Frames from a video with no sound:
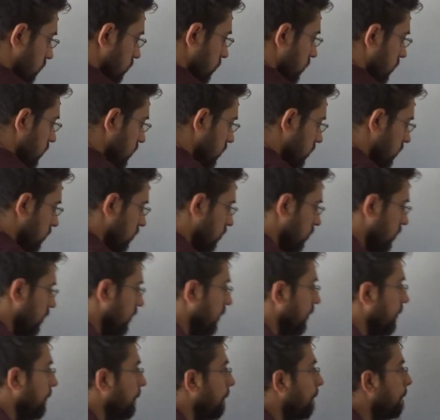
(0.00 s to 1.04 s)
put it there.
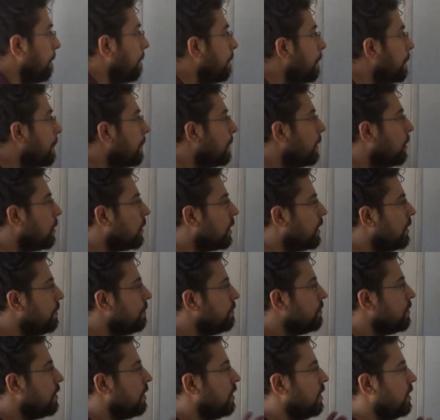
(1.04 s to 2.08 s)
Okay. Okay?
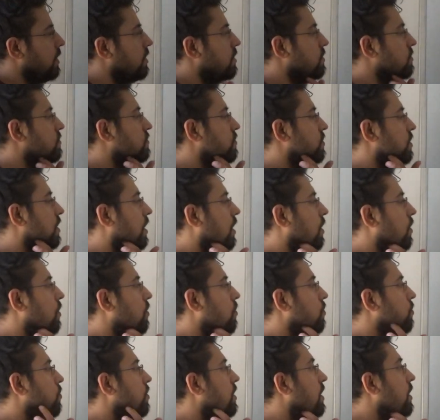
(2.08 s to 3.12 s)
So
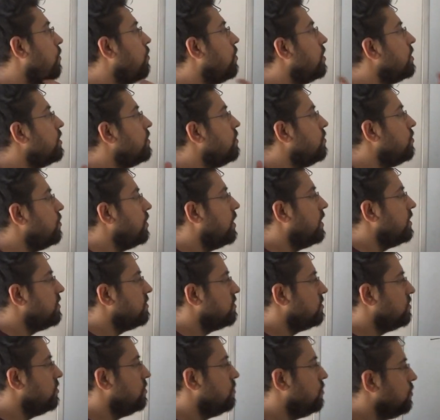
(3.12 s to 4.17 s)
now what I want you
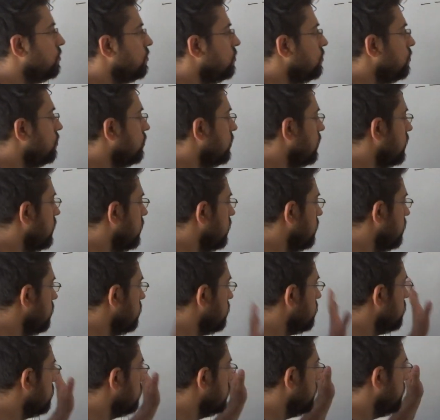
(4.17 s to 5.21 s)
guys to do
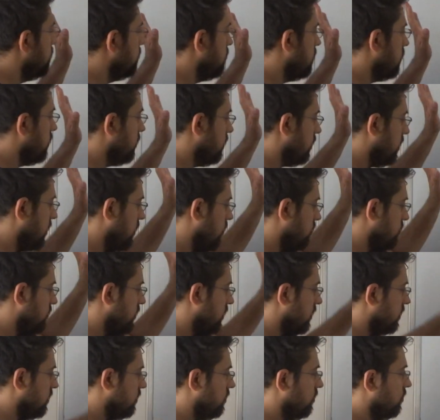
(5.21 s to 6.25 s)
is, now
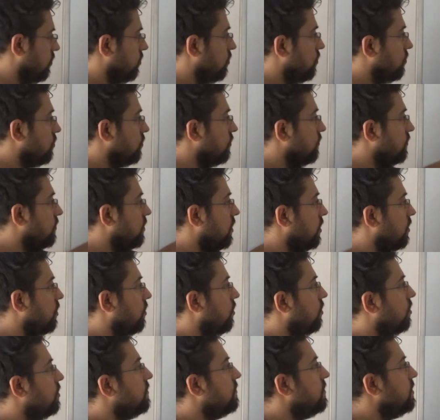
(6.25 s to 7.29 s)
that you've done
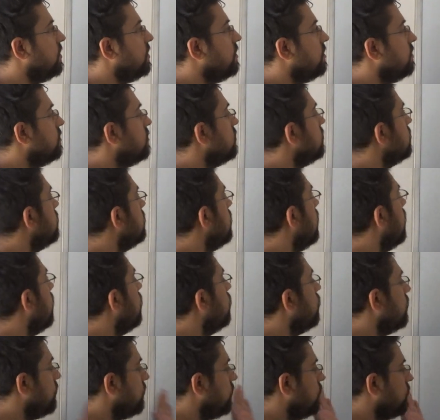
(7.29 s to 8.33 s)
all of these,
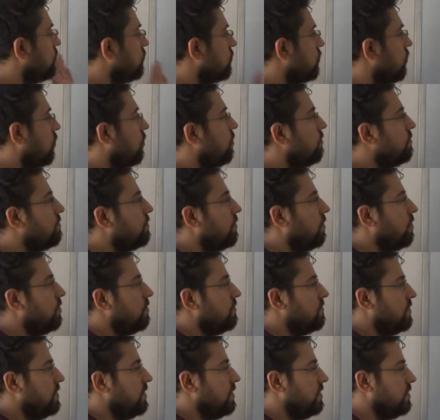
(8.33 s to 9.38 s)
now if you solved all
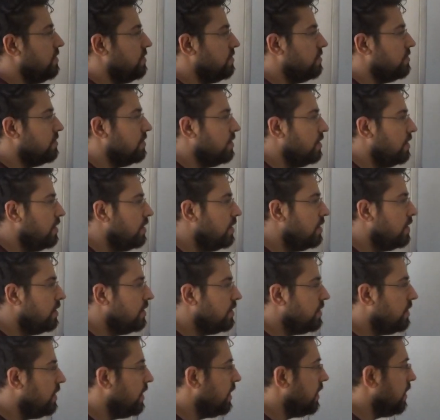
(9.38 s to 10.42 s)
of these,
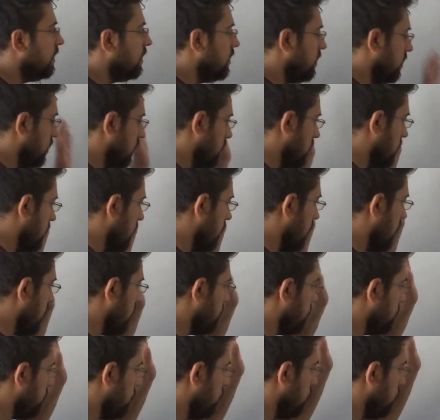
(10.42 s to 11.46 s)
then after